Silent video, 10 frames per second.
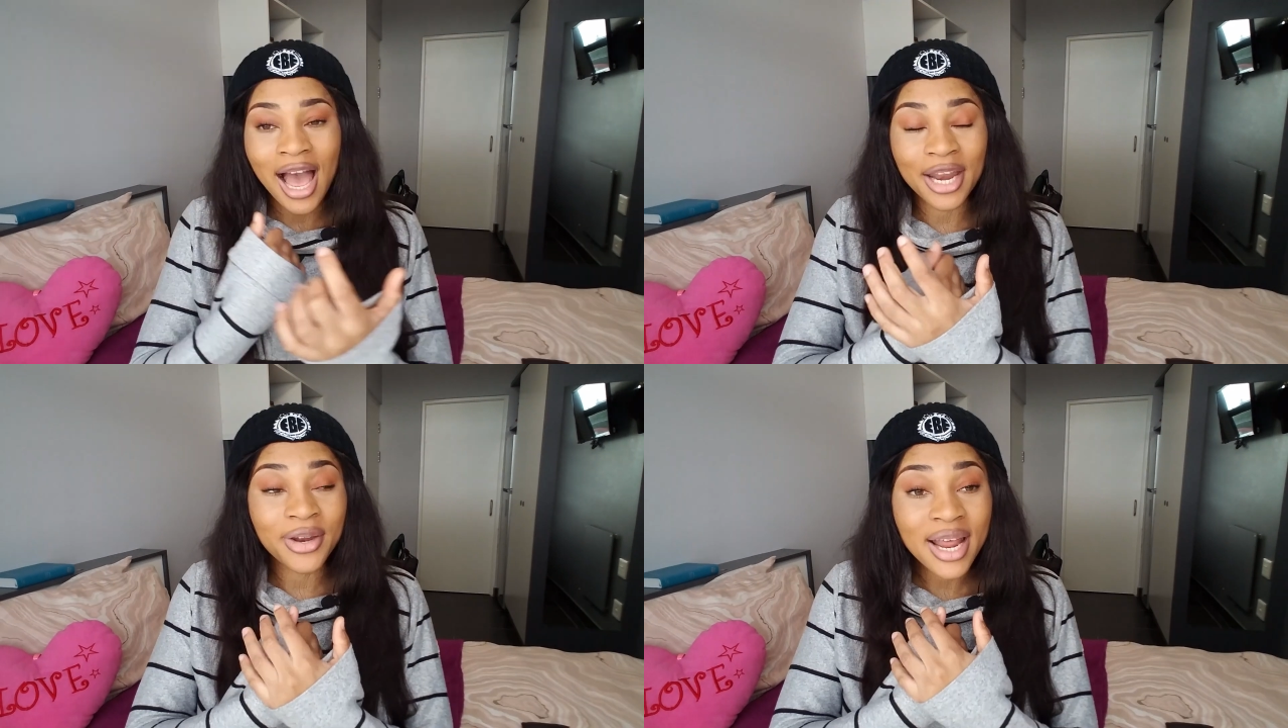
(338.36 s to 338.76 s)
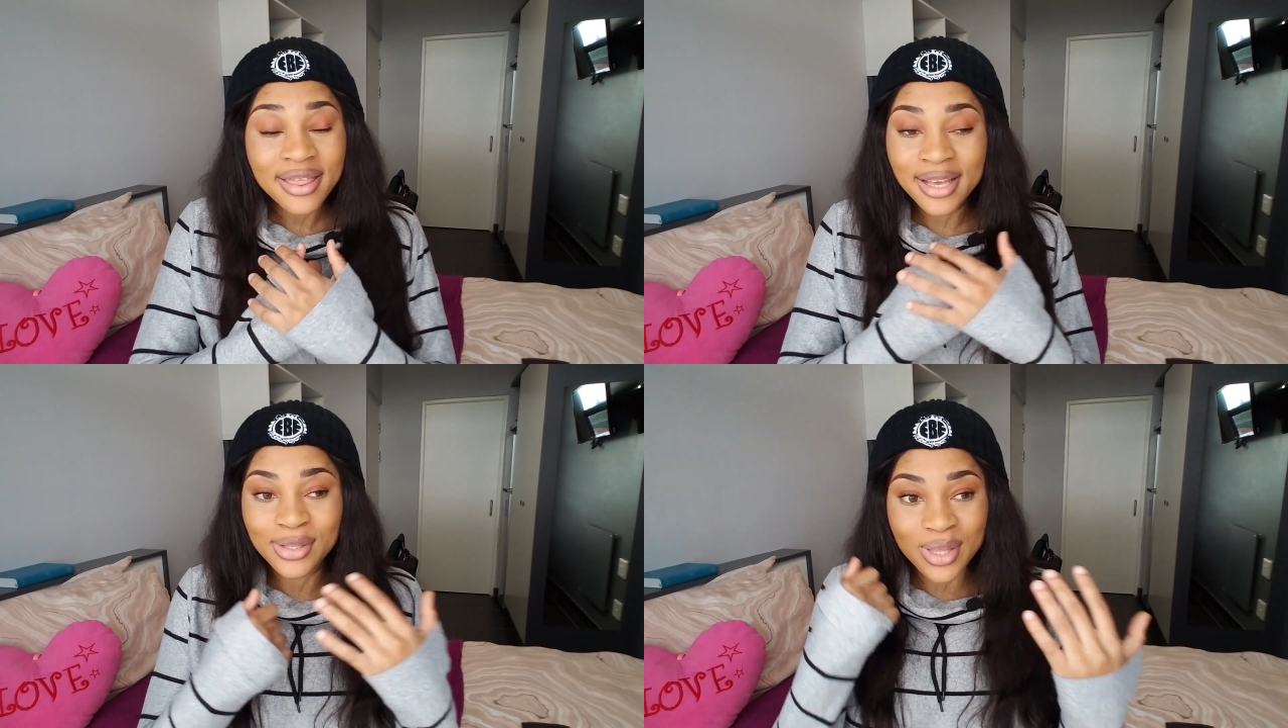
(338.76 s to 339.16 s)
Another
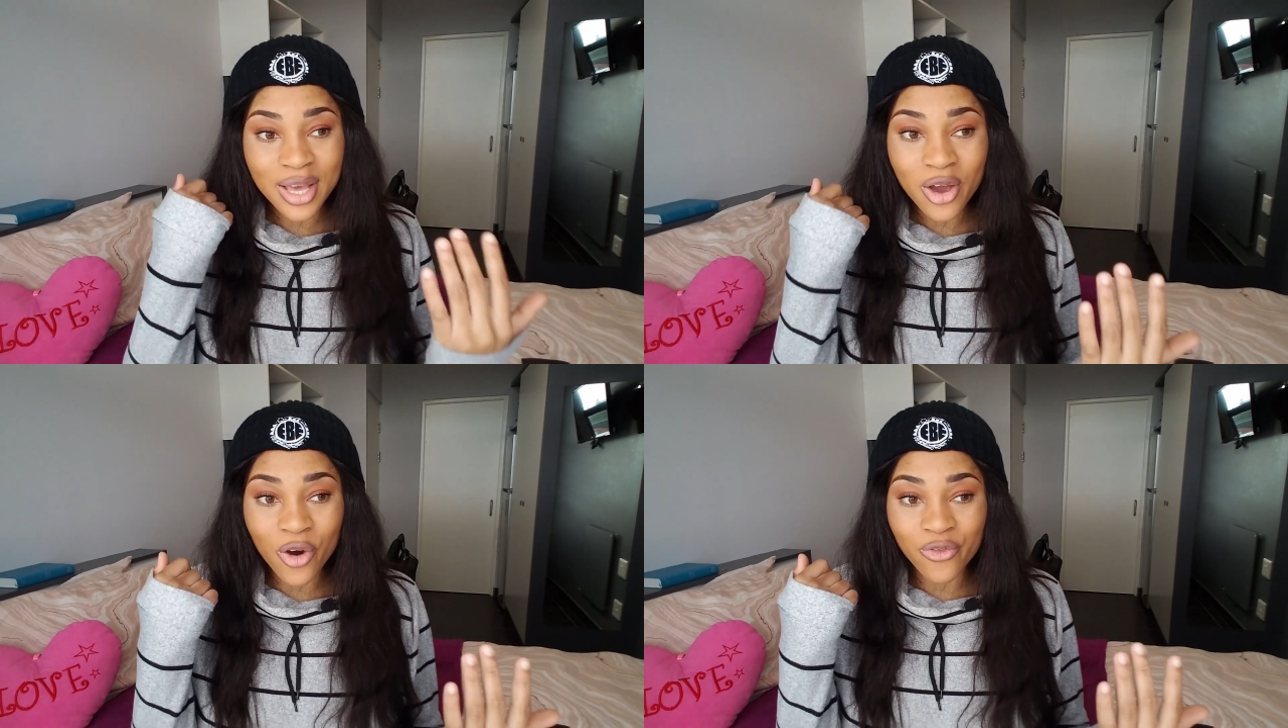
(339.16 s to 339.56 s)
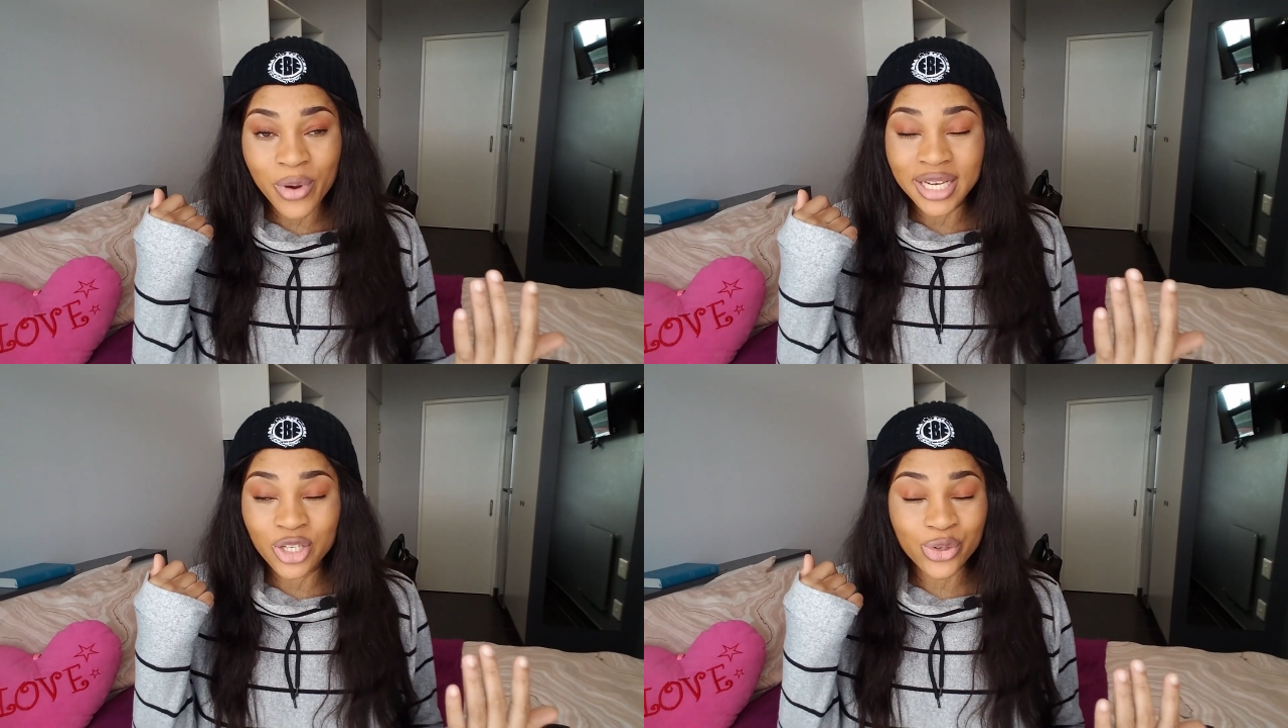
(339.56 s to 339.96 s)
thing to think of
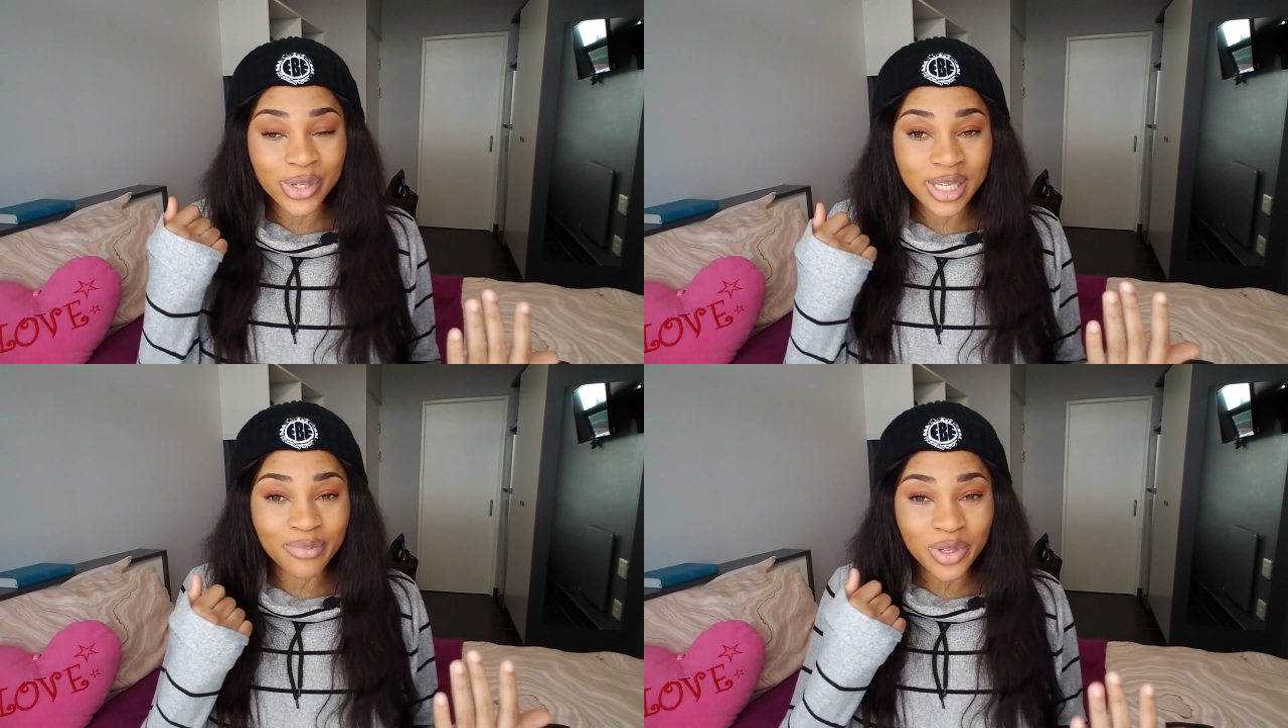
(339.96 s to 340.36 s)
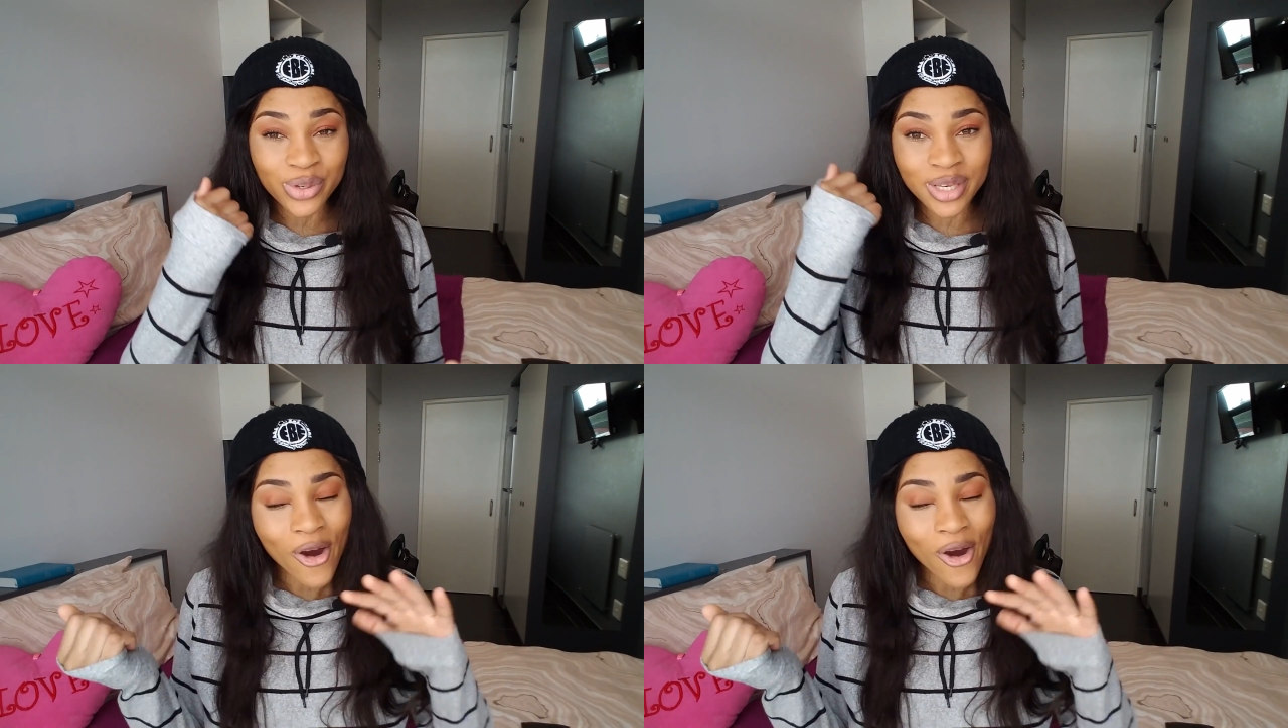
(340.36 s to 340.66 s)
when choosing between